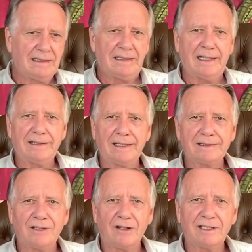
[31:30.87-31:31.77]
I
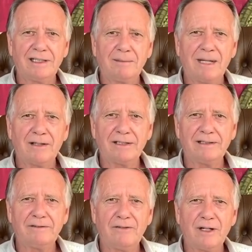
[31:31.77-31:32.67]
like talking about it
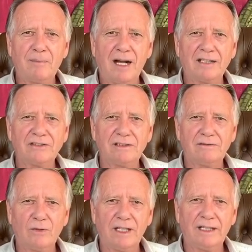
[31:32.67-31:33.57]
in a very
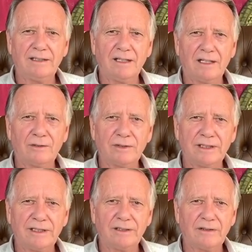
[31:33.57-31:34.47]
positive way, not only
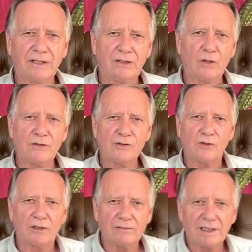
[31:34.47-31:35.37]
here on the north
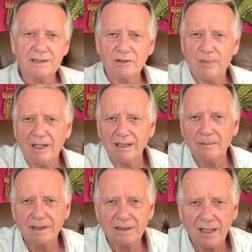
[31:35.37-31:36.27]
shore of Lake Chapala,
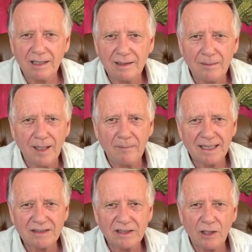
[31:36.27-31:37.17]
but talking about
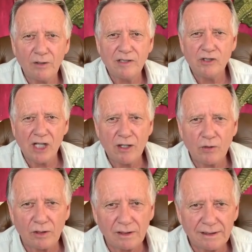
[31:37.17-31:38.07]
Mexico in
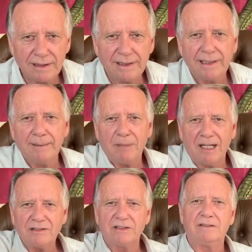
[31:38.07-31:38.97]
general in a
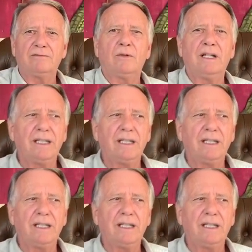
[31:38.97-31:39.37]
positive way.